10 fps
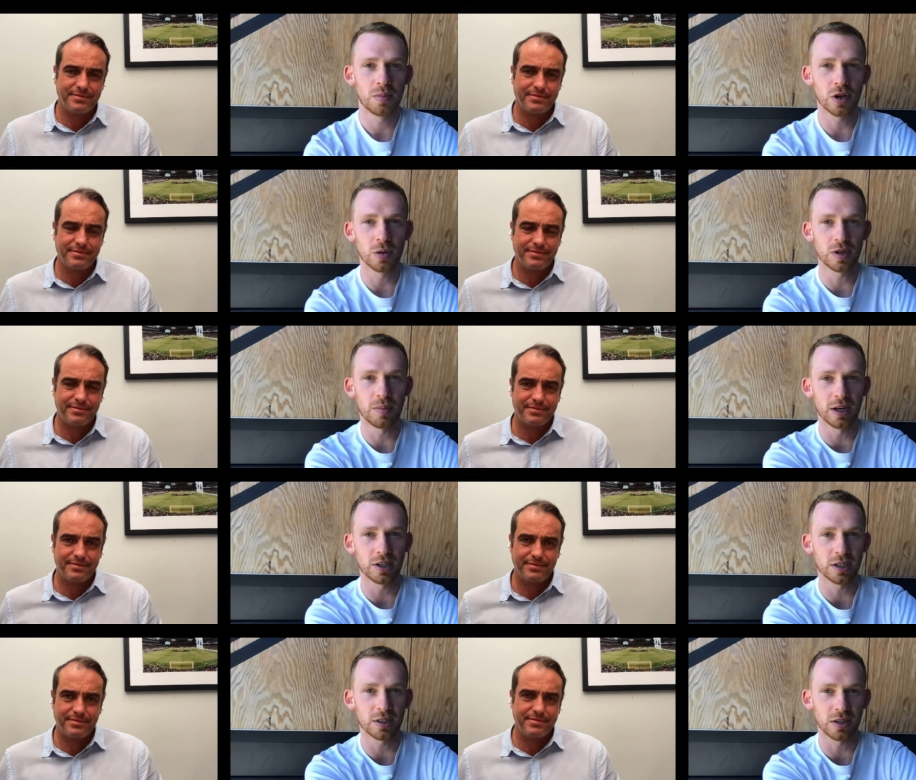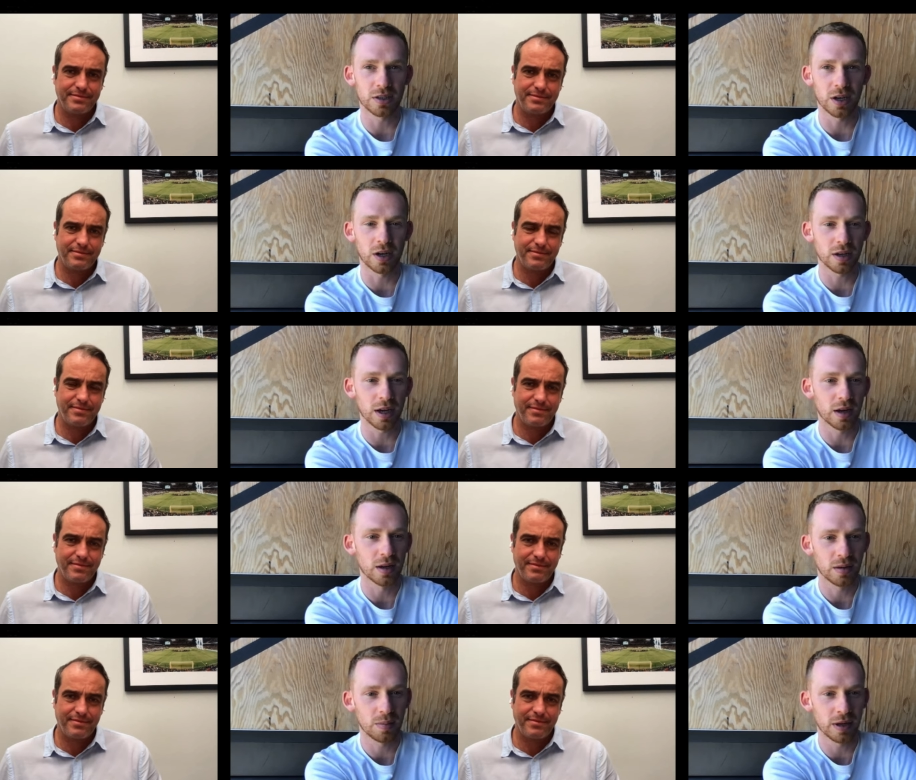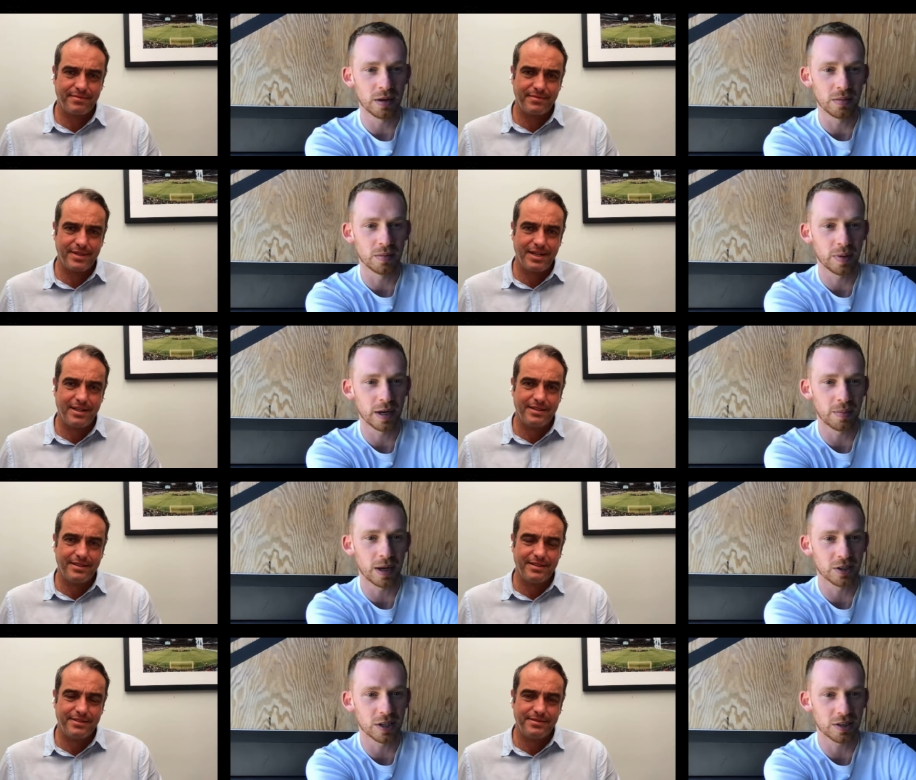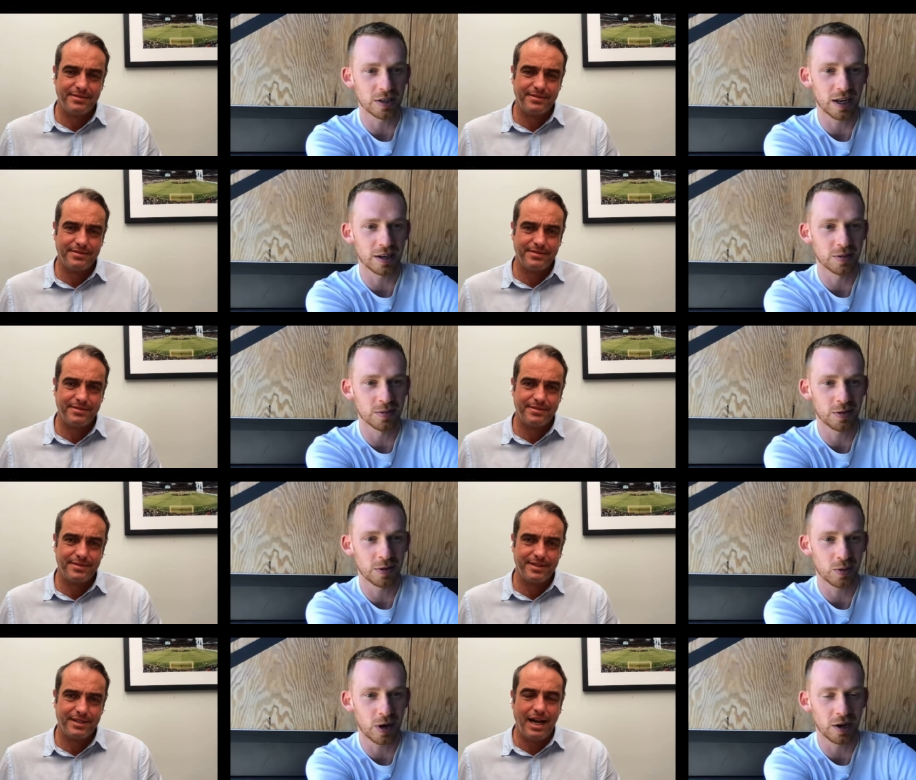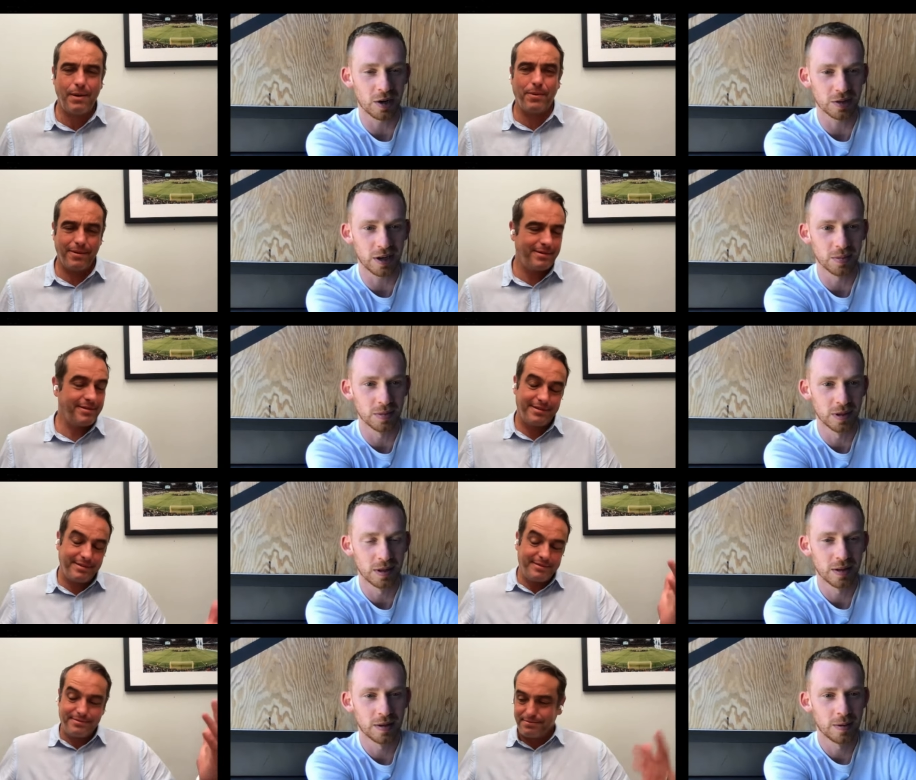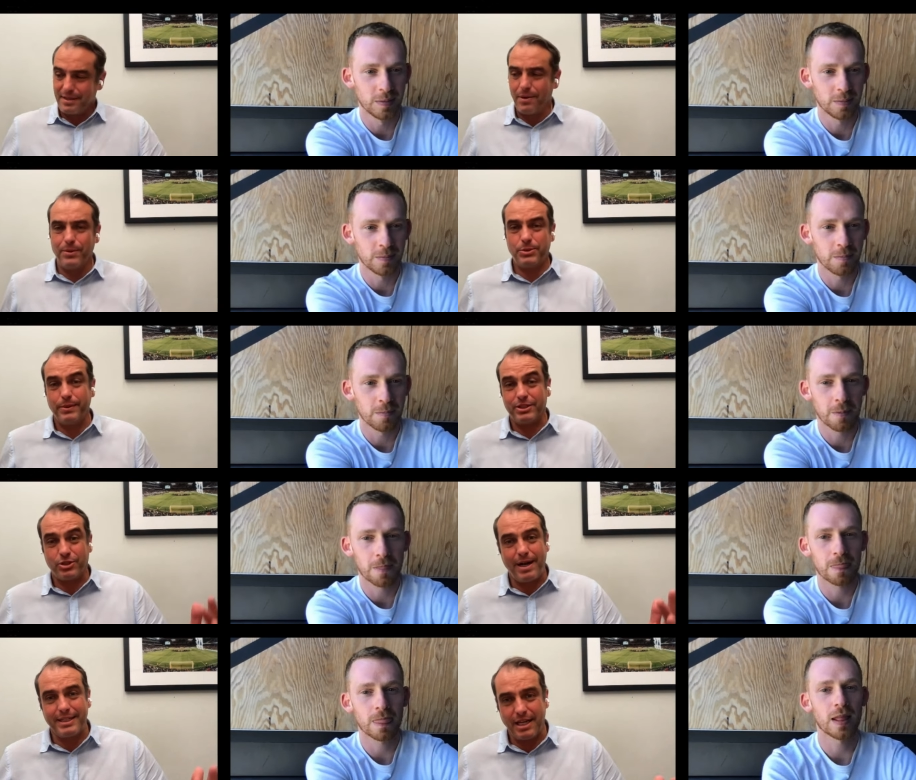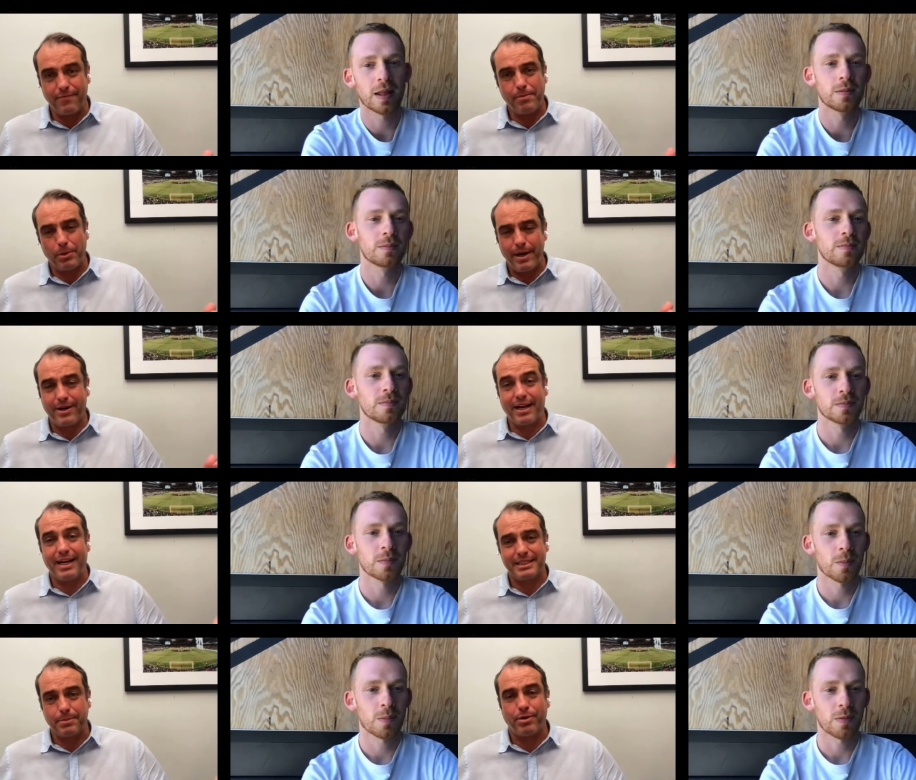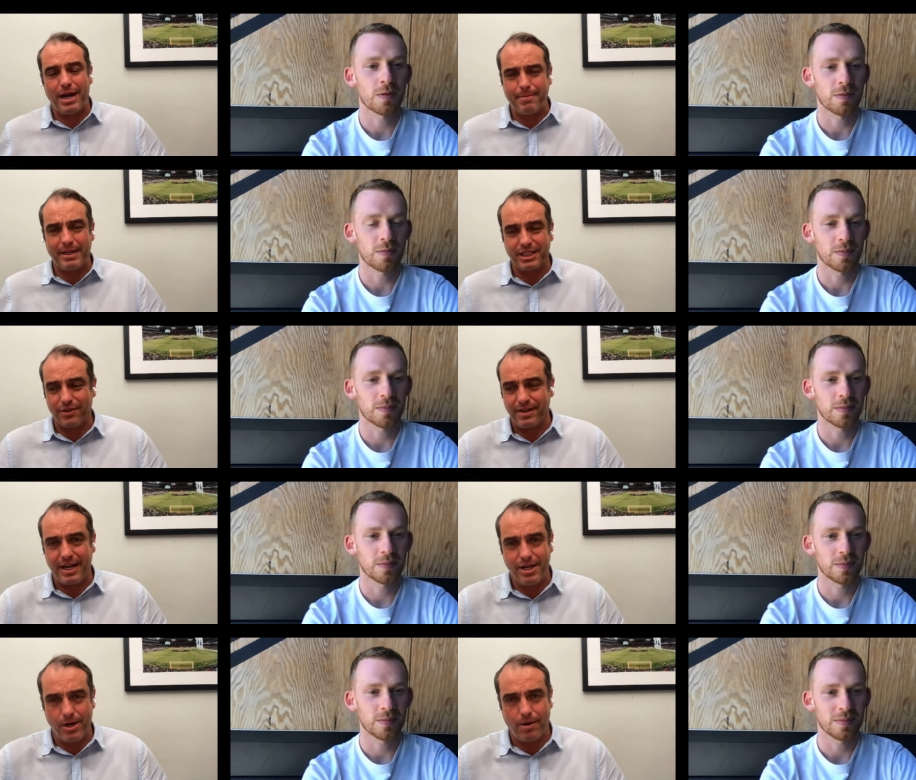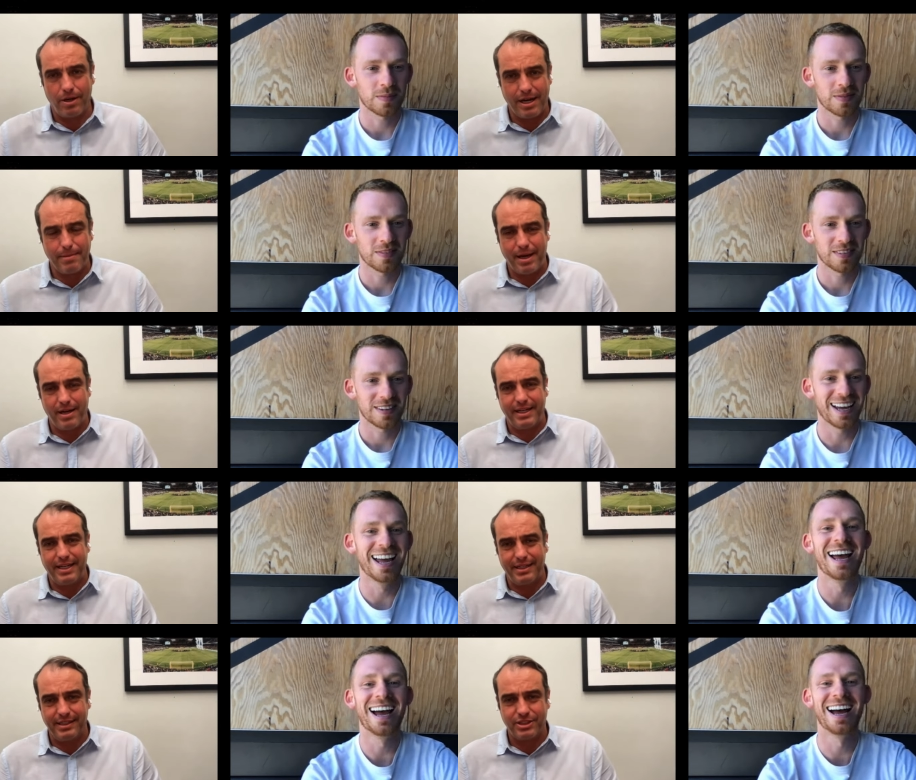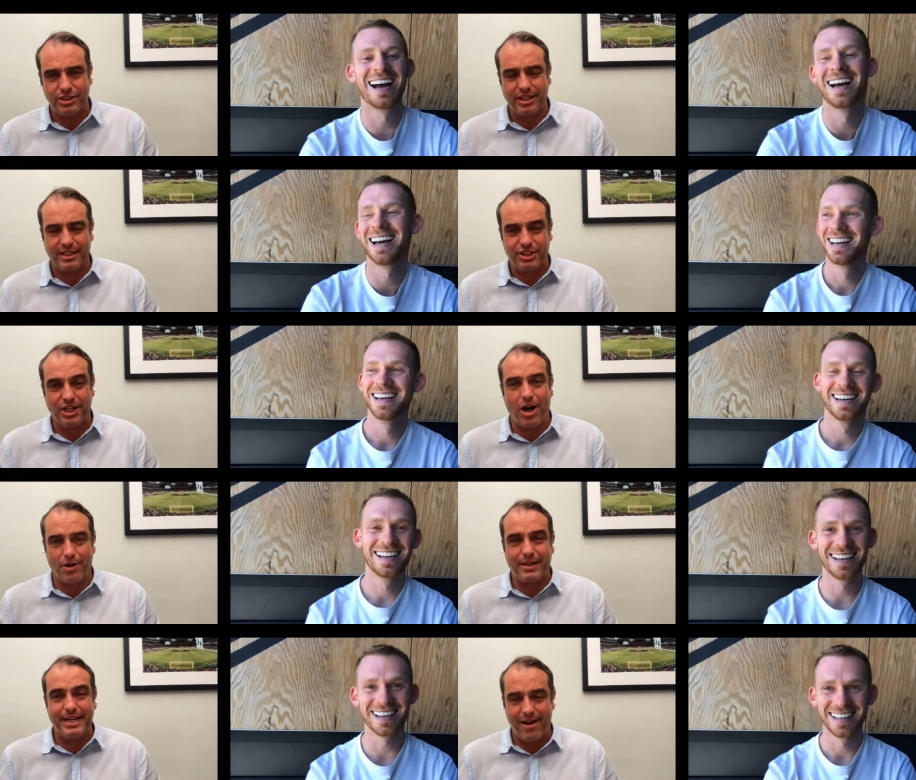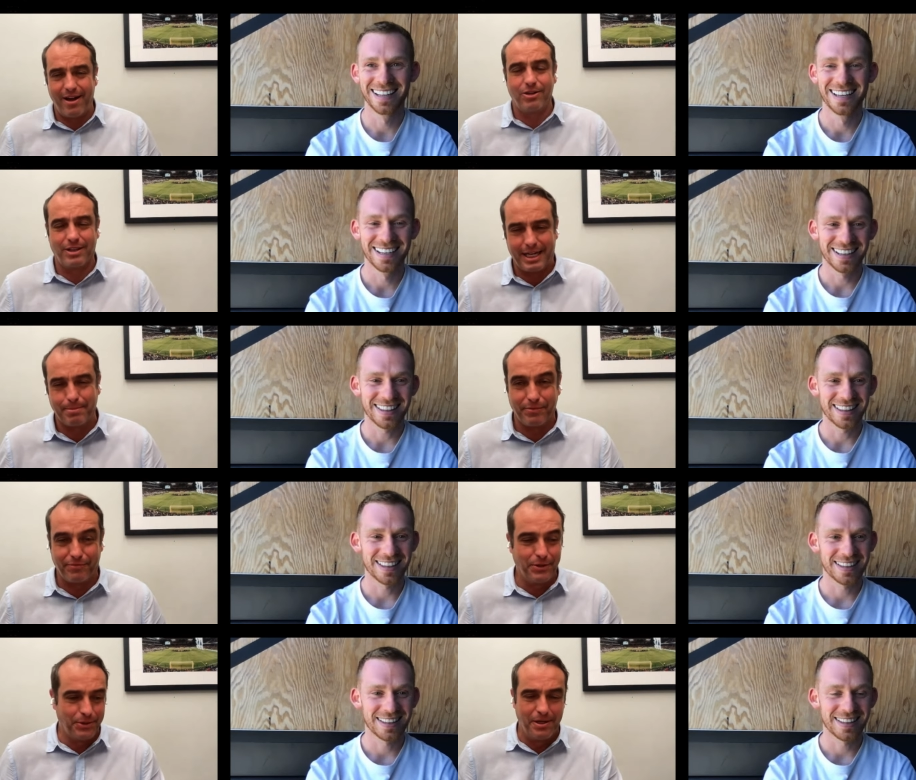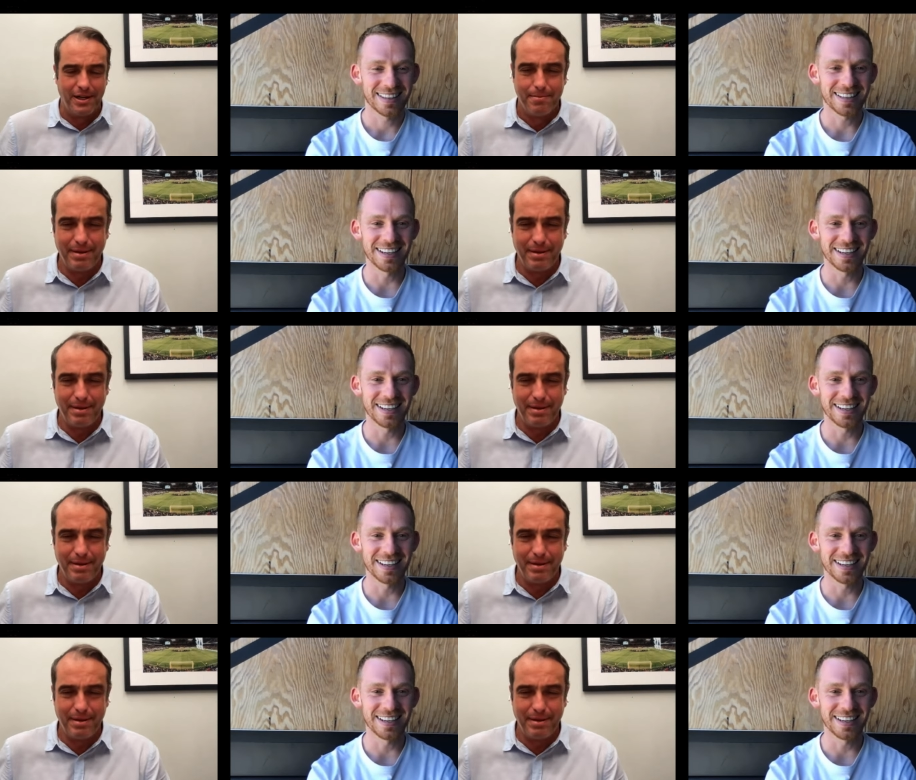Speaker 1: up to Manchester. So yeah, been been a Manchester lad for quite a long time. I,
Speaker 2: I wish we could scratch that from the record. I like to pride myself that I know a lot about English uh, geography. Now I look like a buffoon, yeah.